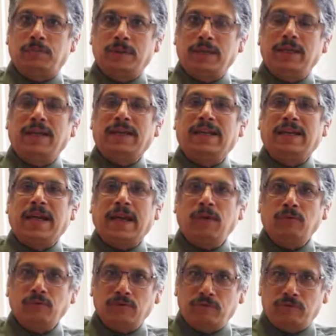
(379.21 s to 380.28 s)
to be a
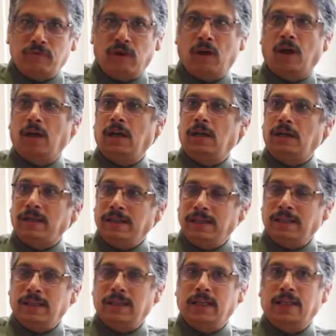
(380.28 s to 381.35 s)
downfall
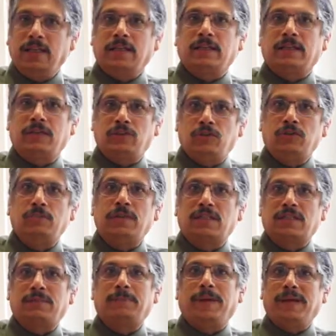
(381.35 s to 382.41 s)
in the
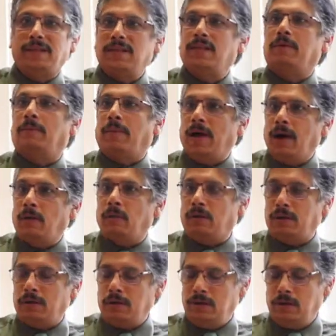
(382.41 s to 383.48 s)
consumer spending
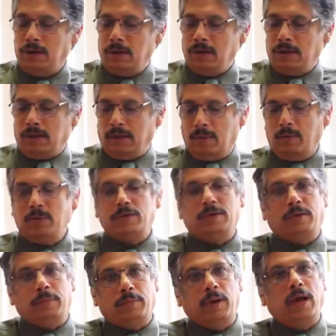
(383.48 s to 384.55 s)
power, the
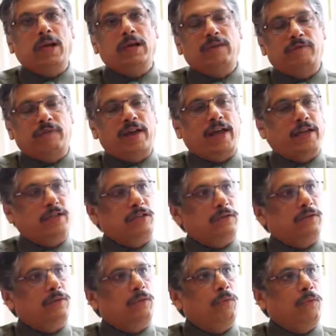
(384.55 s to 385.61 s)
most important
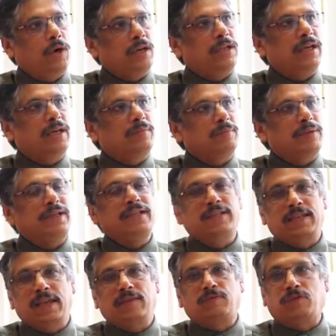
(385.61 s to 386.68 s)
factor what
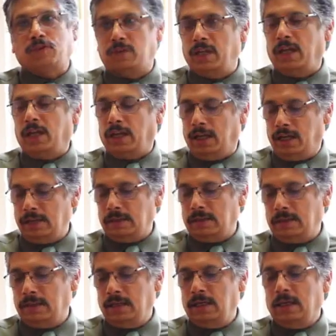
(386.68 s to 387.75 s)
companies have to think
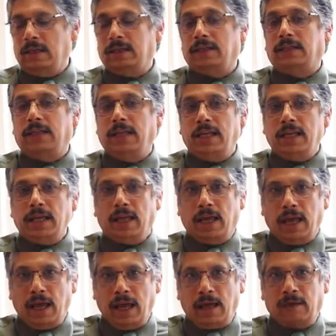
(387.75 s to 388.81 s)
is they
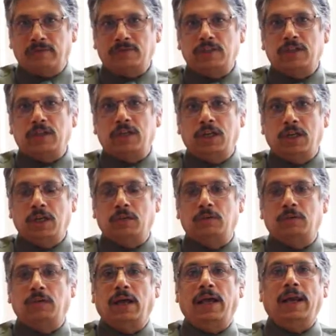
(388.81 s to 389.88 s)
have to
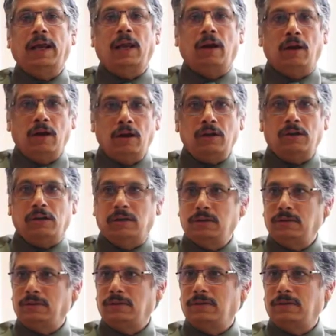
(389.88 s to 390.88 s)
go along